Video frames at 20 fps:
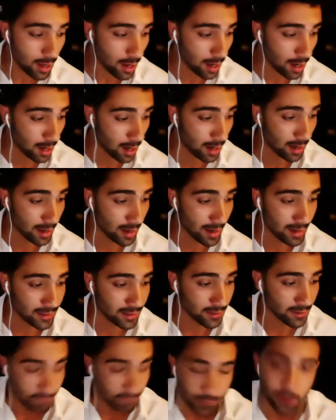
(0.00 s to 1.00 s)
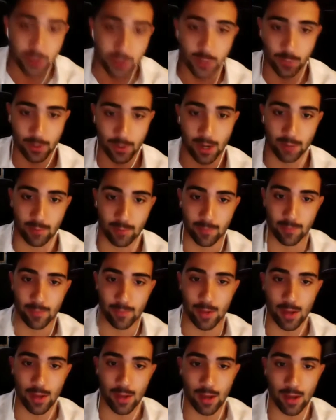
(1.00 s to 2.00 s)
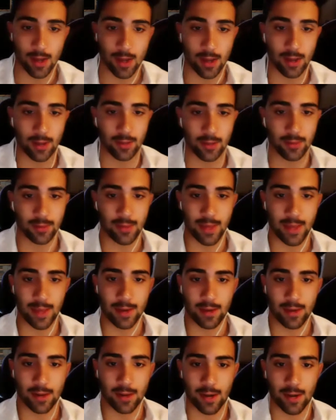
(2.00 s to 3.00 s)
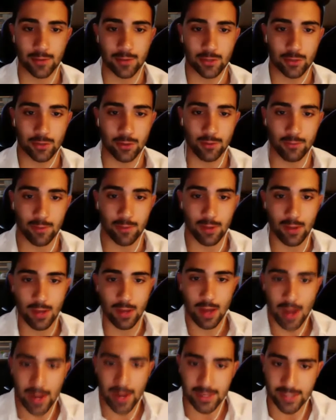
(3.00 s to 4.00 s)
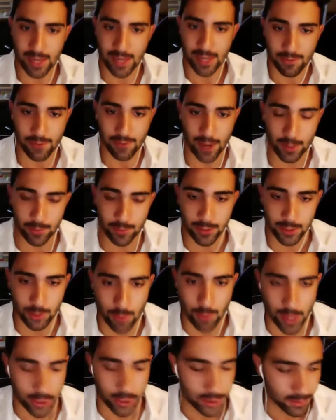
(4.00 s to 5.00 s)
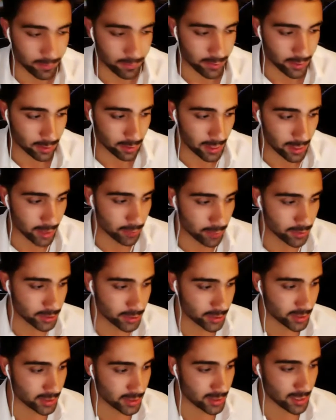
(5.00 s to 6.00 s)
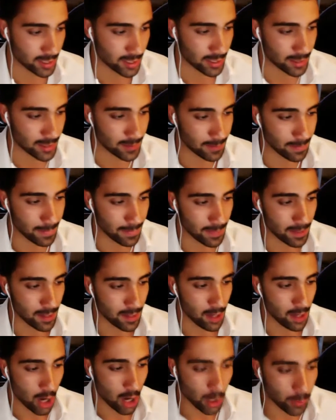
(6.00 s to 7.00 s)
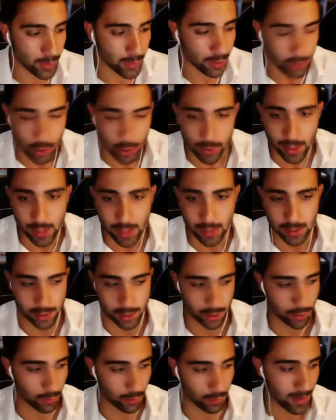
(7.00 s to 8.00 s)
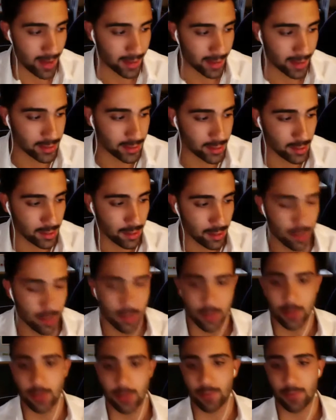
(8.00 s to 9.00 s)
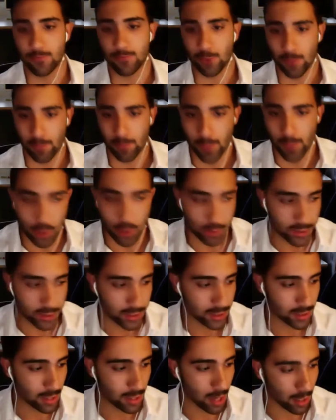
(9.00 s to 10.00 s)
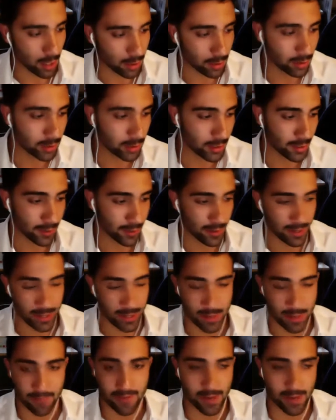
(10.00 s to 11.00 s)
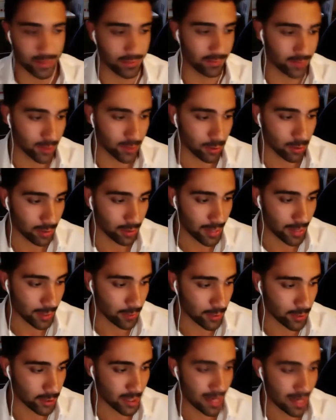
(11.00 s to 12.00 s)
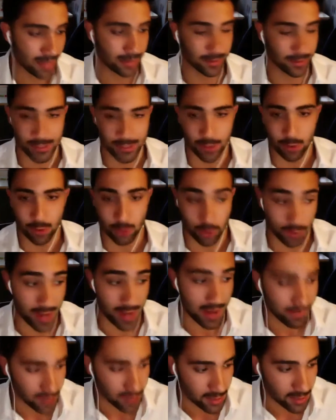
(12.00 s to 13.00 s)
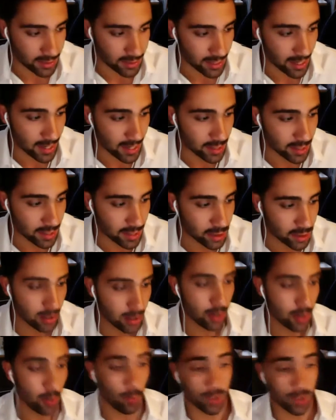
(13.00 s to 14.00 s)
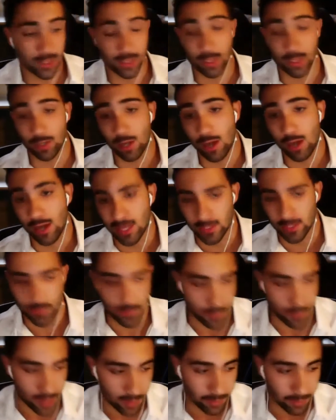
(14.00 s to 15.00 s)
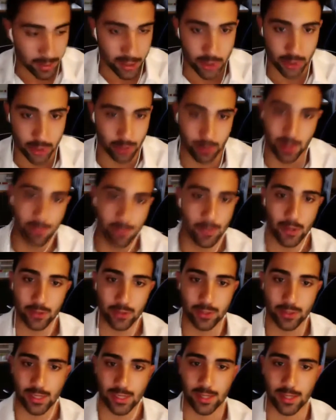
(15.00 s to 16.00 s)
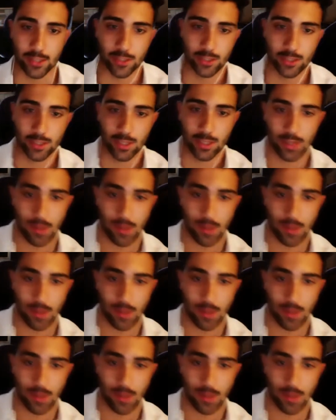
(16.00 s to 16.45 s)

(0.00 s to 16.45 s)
And the first problem that I've sort of identified with this question of legal language is, are we looking to correct the verbose, unclear, and ineffective legal language at the legal drafting stage once the law has been published, or at both stages?